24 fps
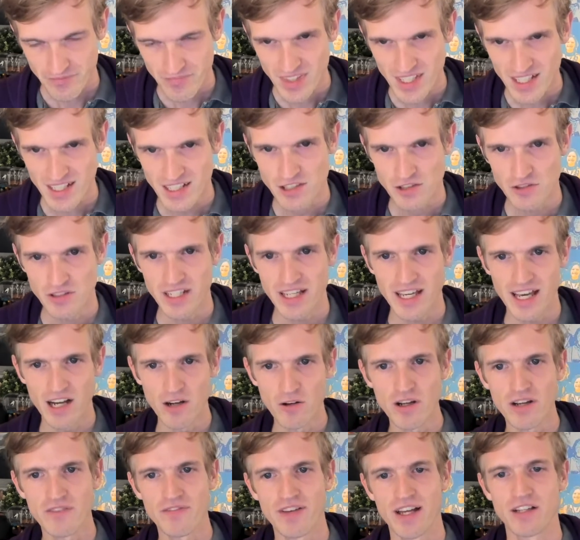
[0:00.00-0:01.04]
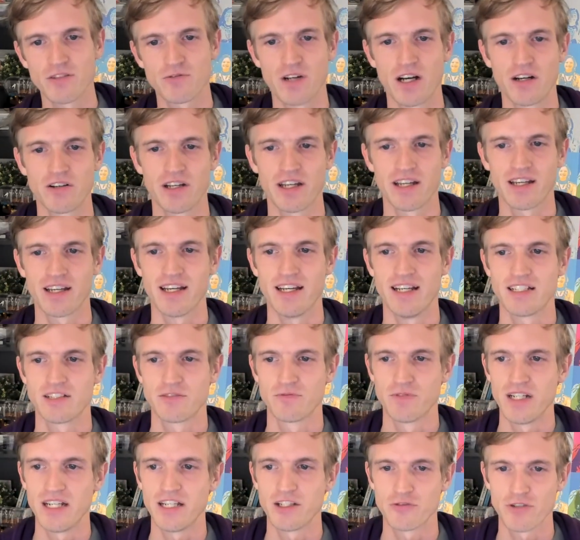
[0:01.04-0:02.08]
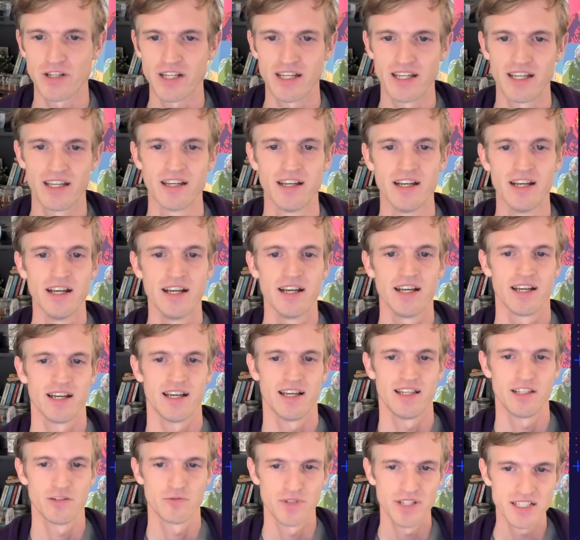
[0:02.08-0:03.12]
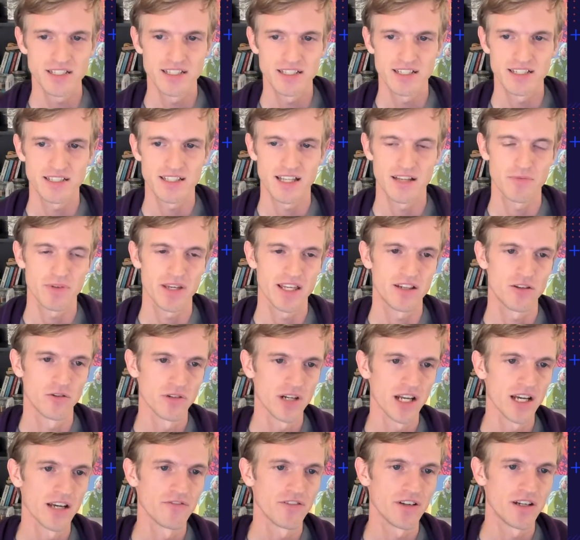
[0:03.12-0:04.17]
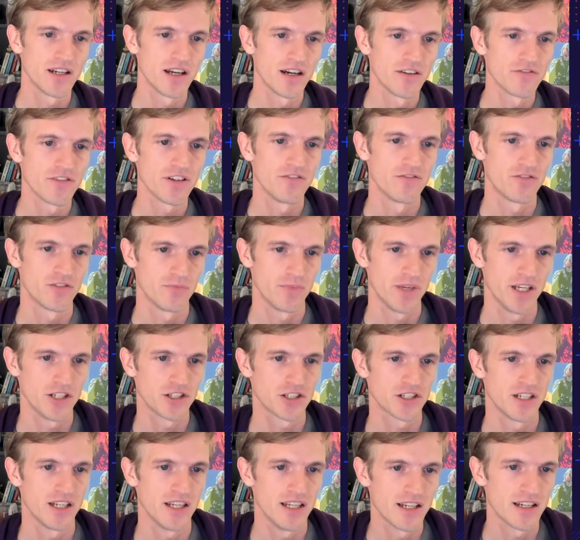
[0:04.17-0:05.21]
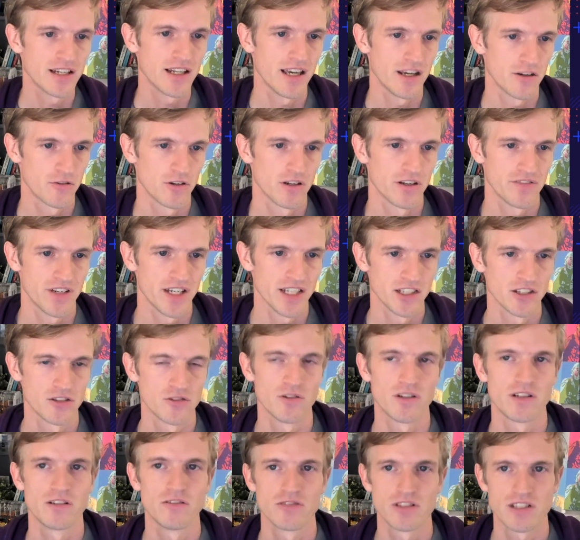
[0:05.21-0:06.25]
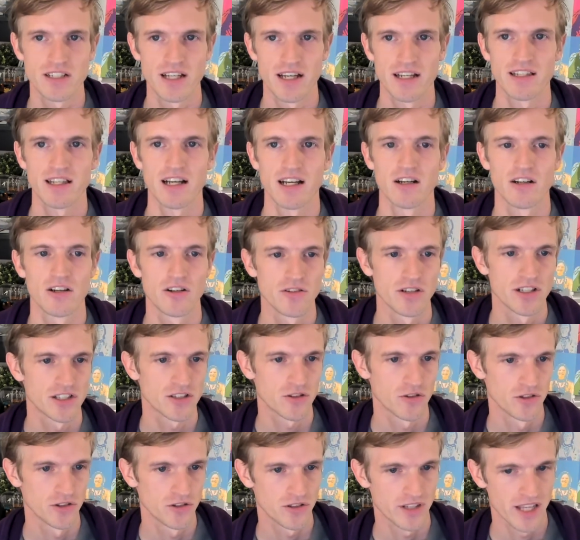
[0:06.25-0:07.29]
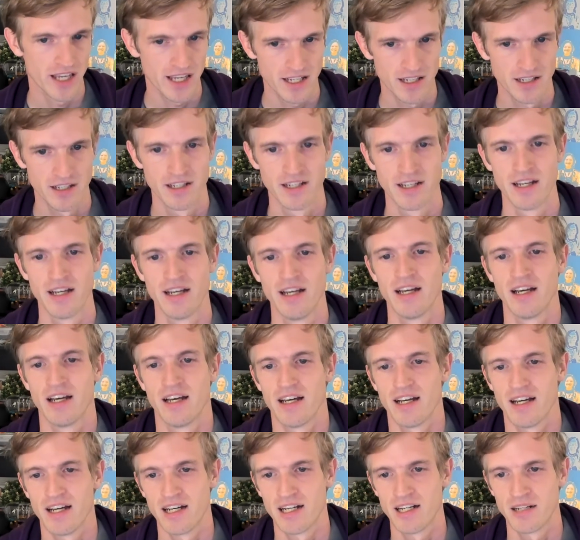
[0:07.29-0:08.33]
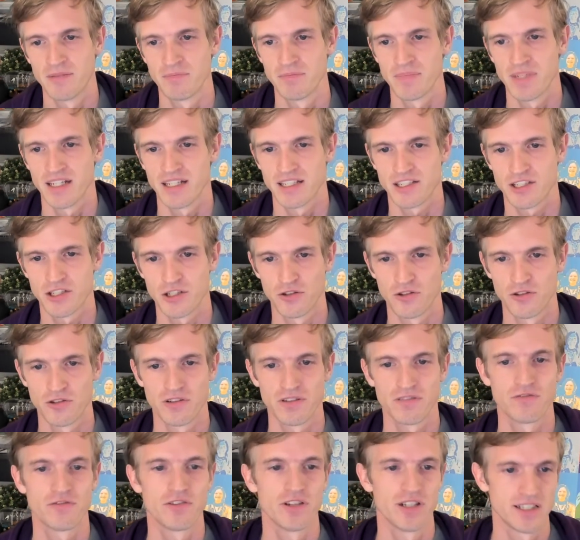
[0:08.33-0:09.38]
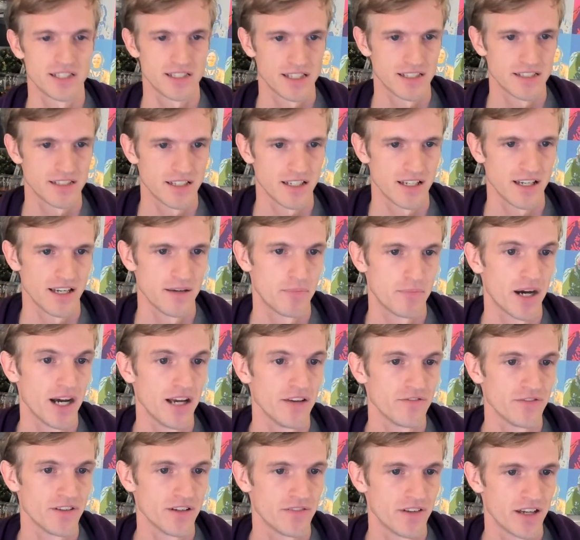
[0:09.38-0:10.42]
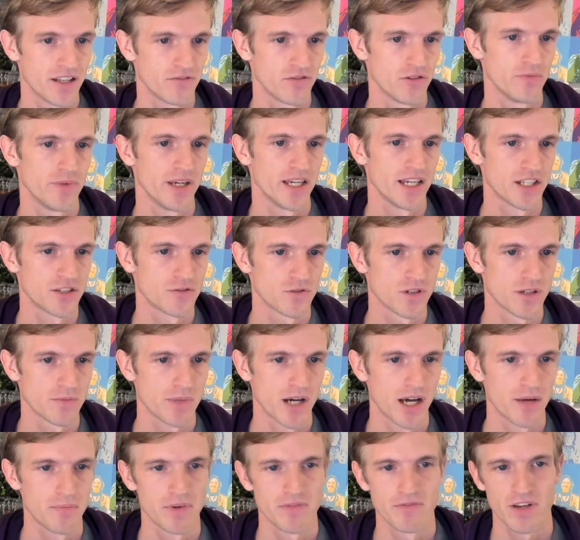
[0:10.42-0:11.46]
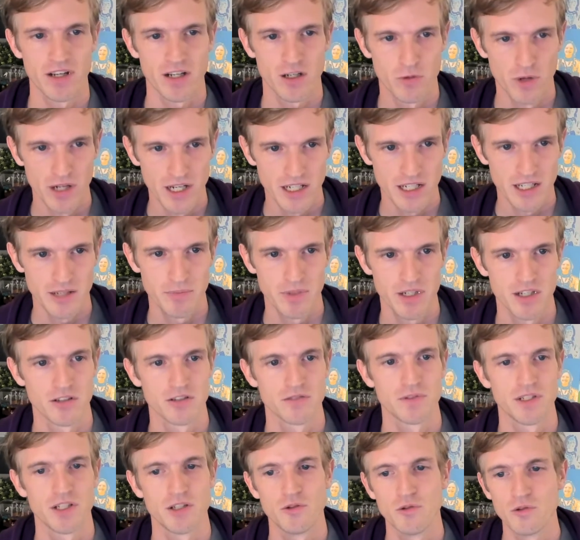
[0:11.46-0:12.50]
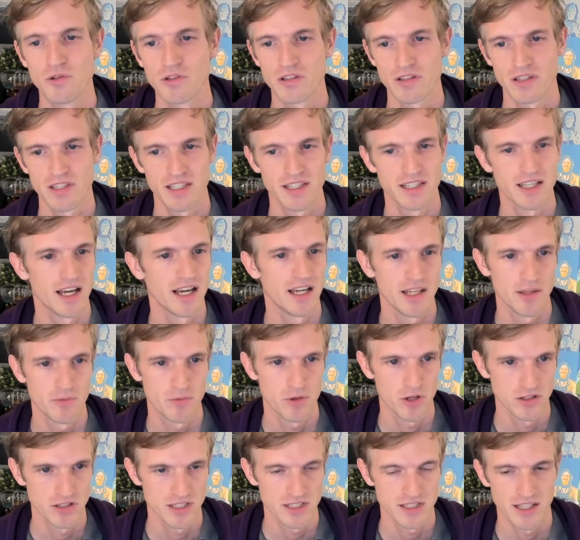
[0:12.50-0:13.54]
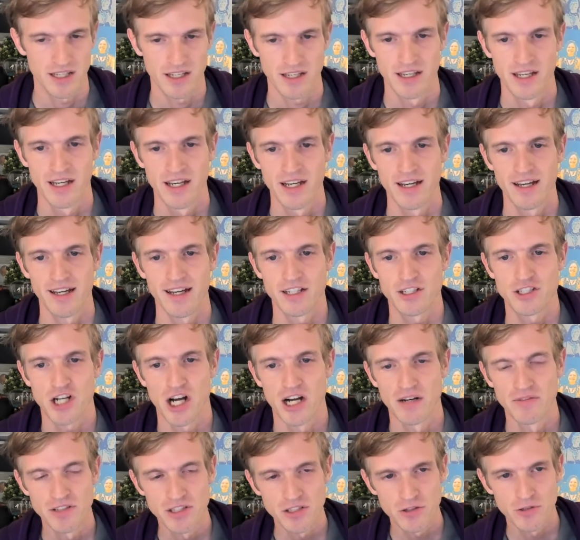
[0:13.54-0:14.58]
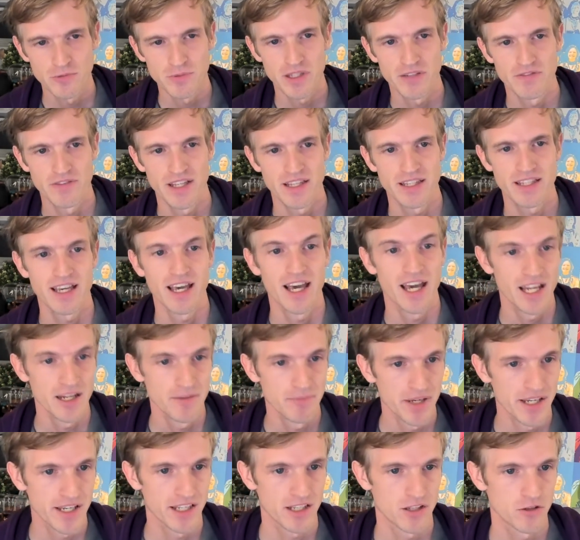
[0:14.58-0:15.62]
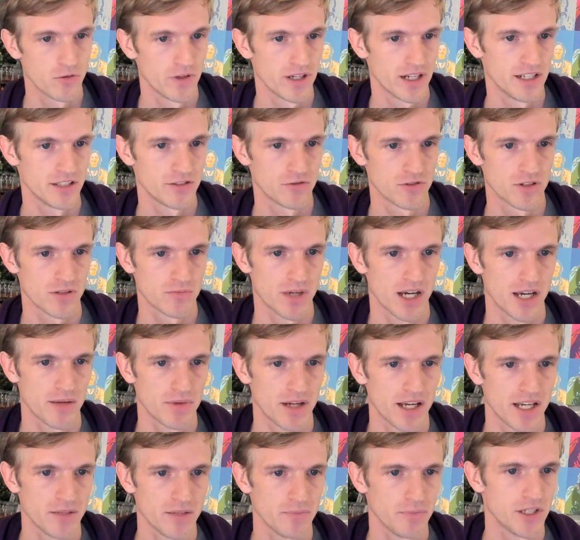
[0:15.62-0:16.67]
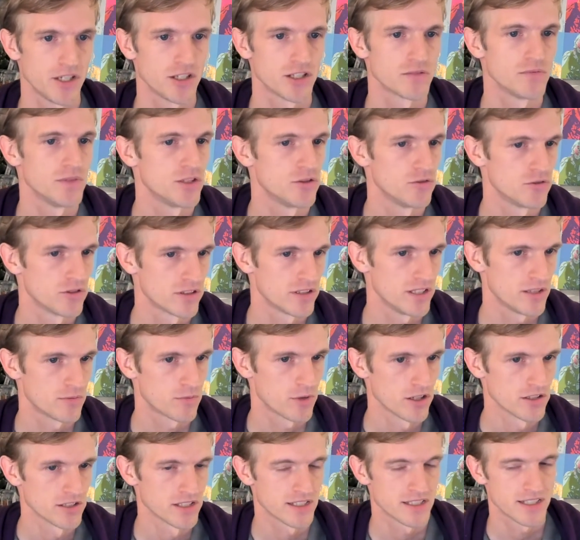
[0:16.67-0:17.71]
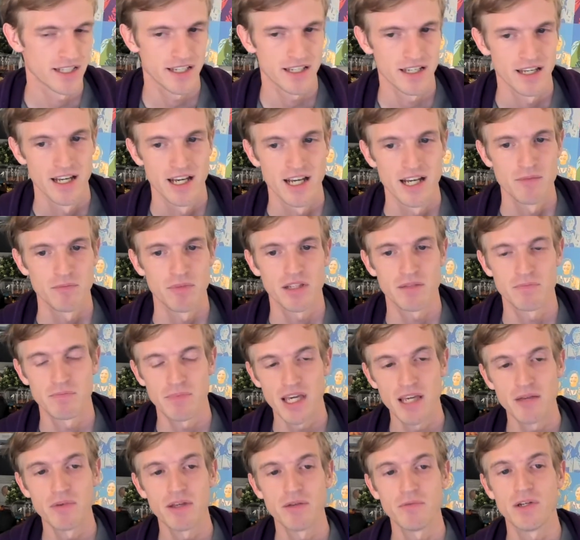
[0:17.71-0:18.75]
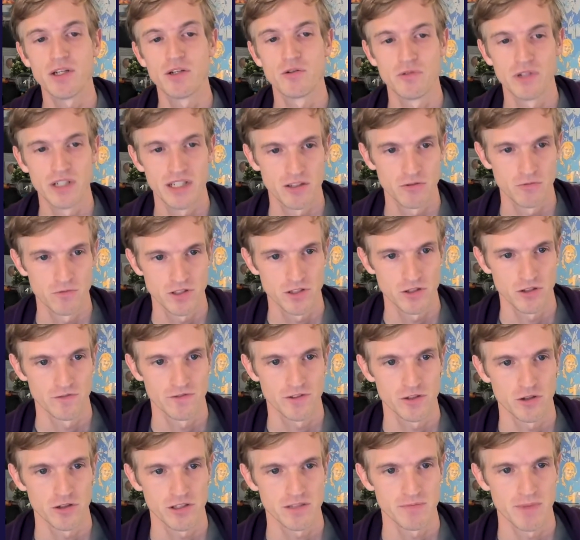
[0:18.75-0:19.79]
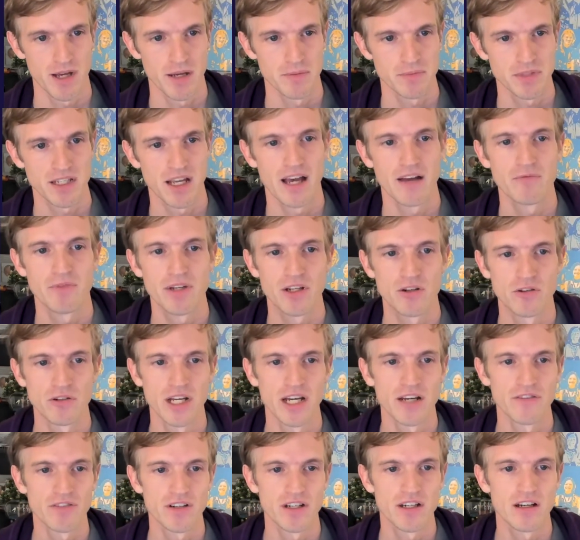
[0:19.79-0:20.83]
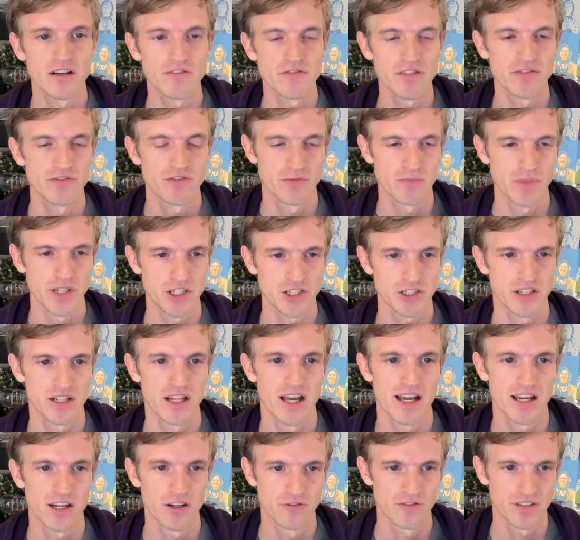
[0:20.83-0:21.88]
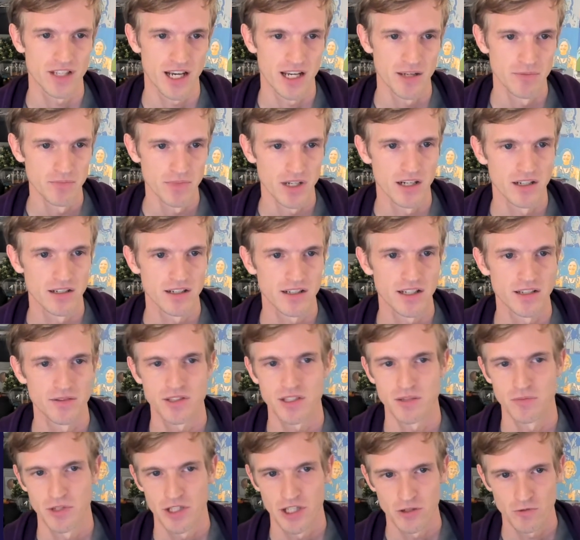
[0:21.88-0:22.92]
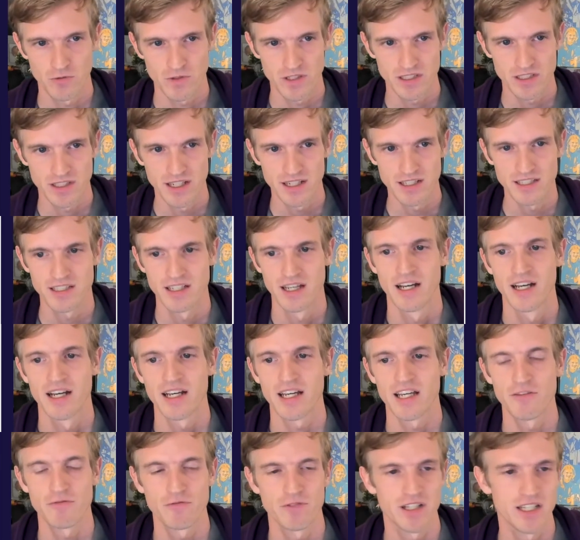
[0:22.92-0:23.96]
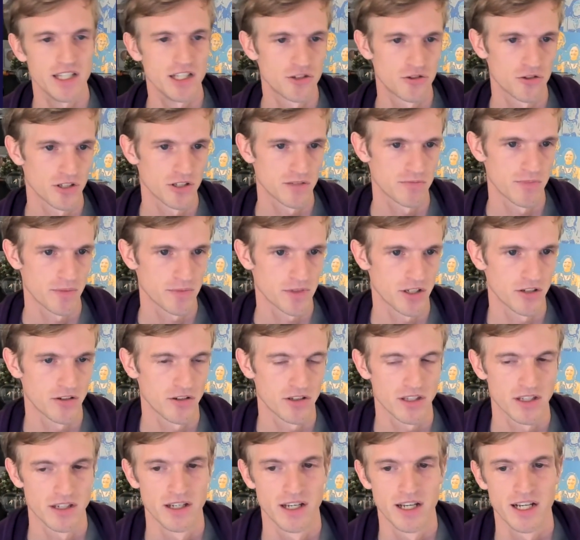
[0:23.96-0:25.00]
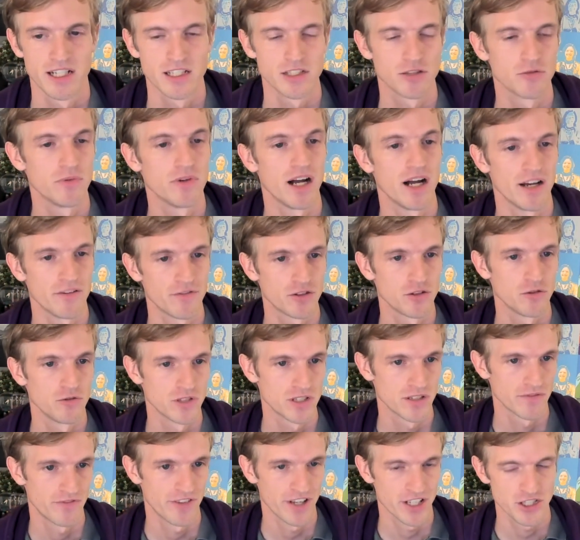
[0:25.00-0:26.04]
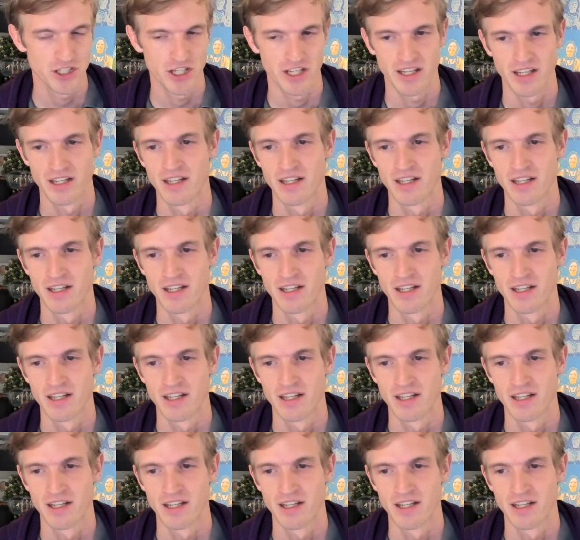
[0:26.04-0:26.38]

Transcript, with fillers: So the error event routing is really tricky. And the reason is that we don't have enough information in an error event to understand how long it's going to take. Um, so for instance, a Python event will make it through the pipeline very quickly because we do not need any processing. A JavaScript event can make it quickly through the pipeline because we do not need processing, but maybe we do need to resolve source maps and we don't have enough information ahead of time other than some heuristics if we need source maps or not. So we'll have to do some fetching.